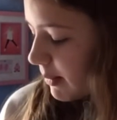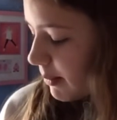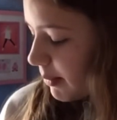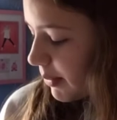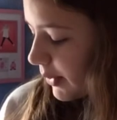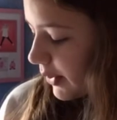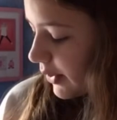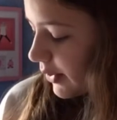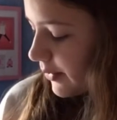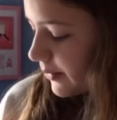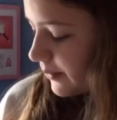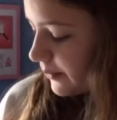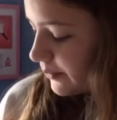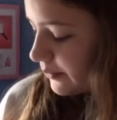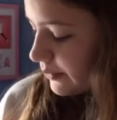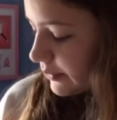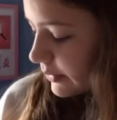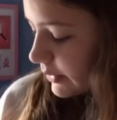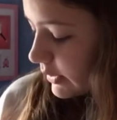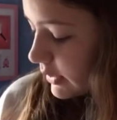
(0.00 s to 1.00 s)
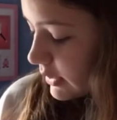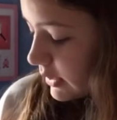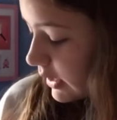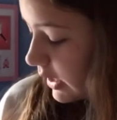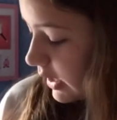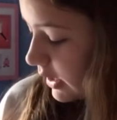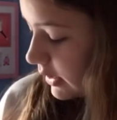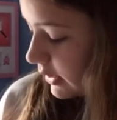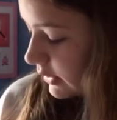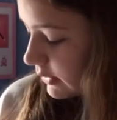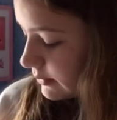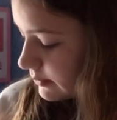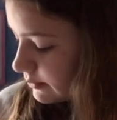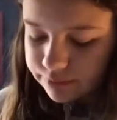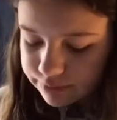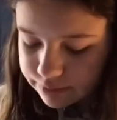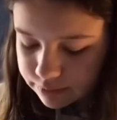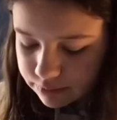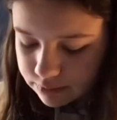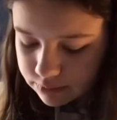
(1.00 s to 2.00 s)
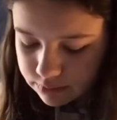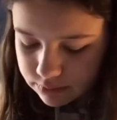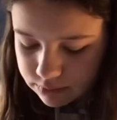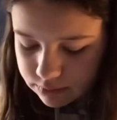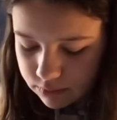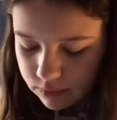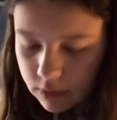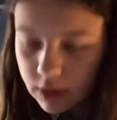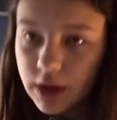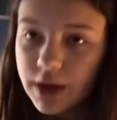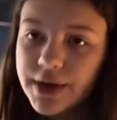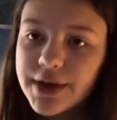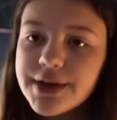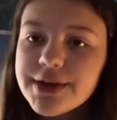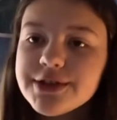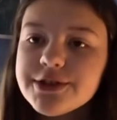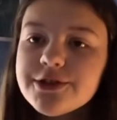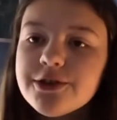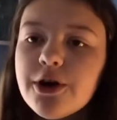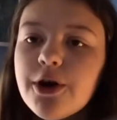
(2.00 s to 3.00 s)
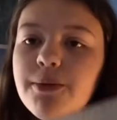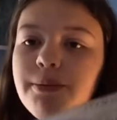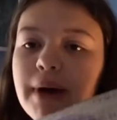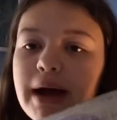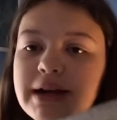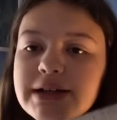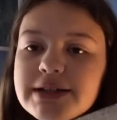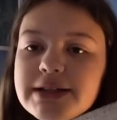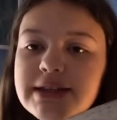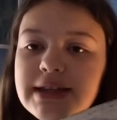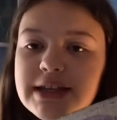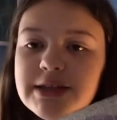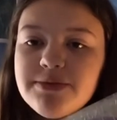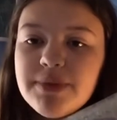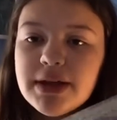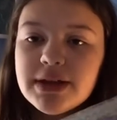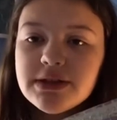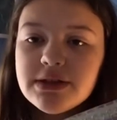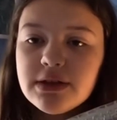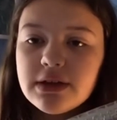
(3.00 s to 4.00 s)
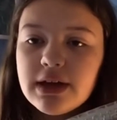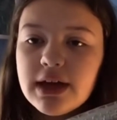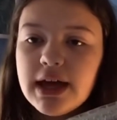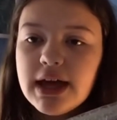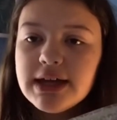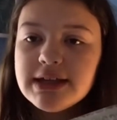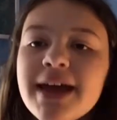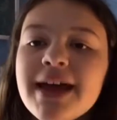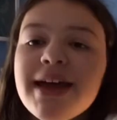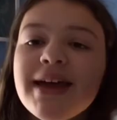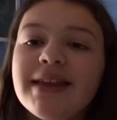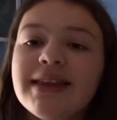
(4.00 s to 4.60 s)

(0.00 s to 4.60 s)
But yeah, so back to this pencil case.